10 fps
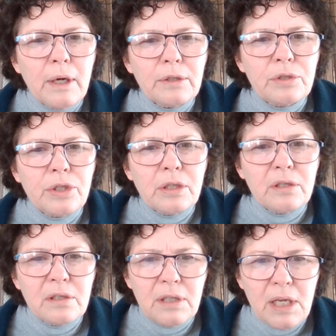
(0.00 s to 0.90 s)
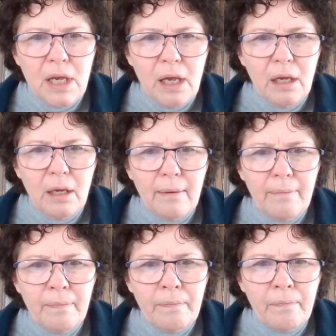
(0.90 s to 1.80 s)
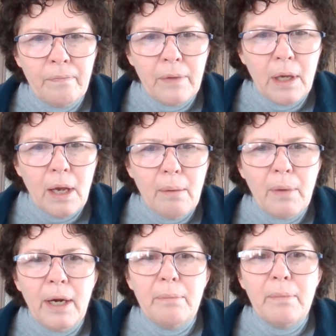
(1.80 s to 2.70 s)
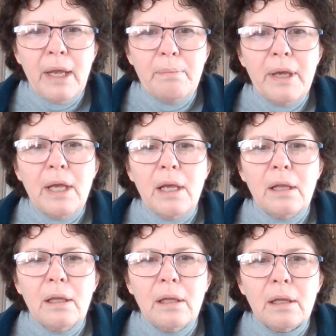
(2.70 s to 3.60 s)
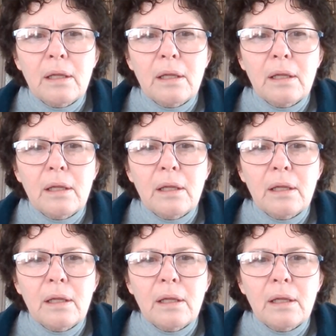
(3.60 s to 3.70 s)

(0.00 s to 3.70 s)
what she's seeing, but it may be